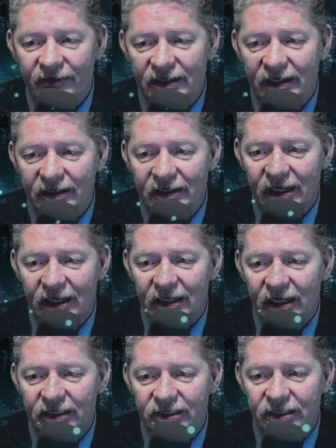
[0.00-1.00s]
And
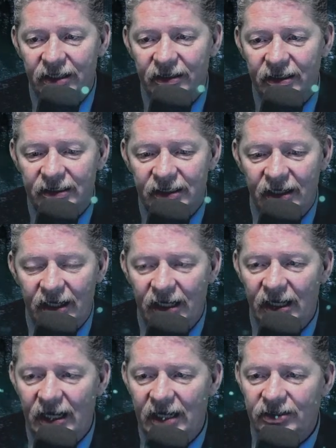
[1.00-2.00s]
I shared this
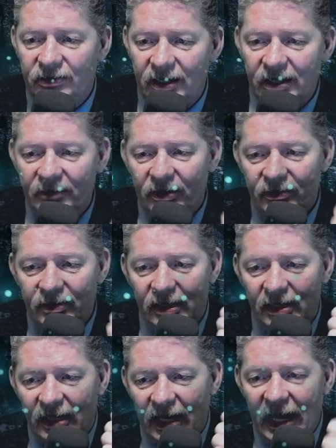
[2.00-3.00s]
last week about
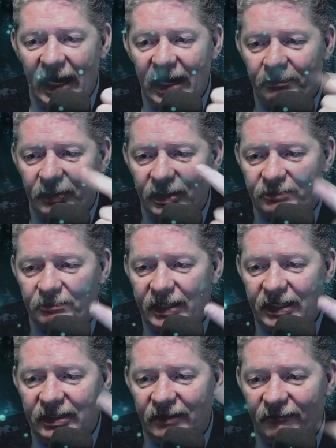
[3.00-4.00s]
A plus
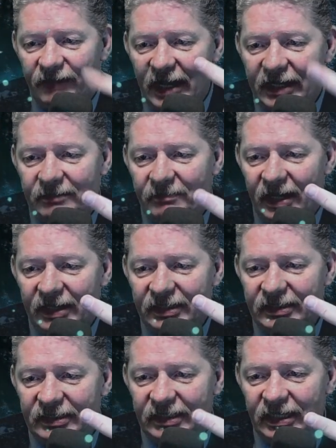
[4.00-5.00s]
B divided by
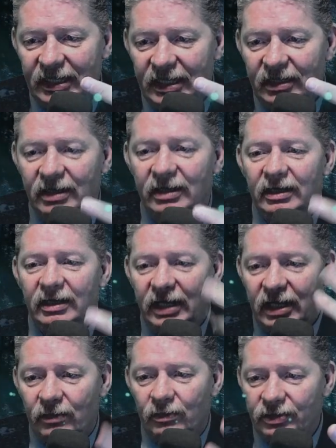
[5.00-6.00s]
C
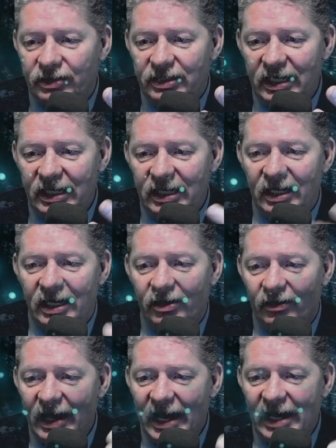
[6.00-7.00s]
equals D.
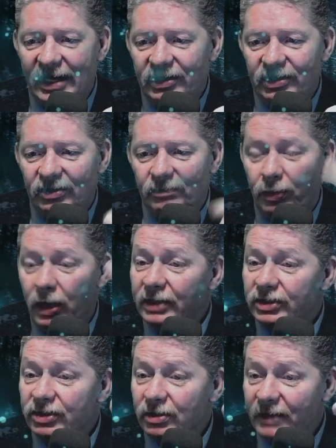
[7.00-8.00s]
Your attitude
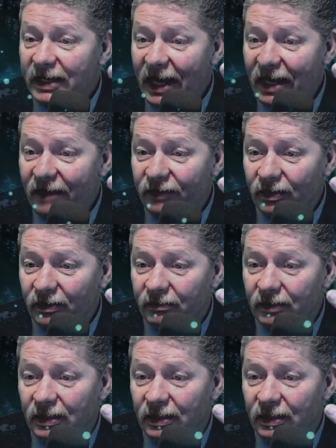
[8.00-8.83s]
plus your behavior.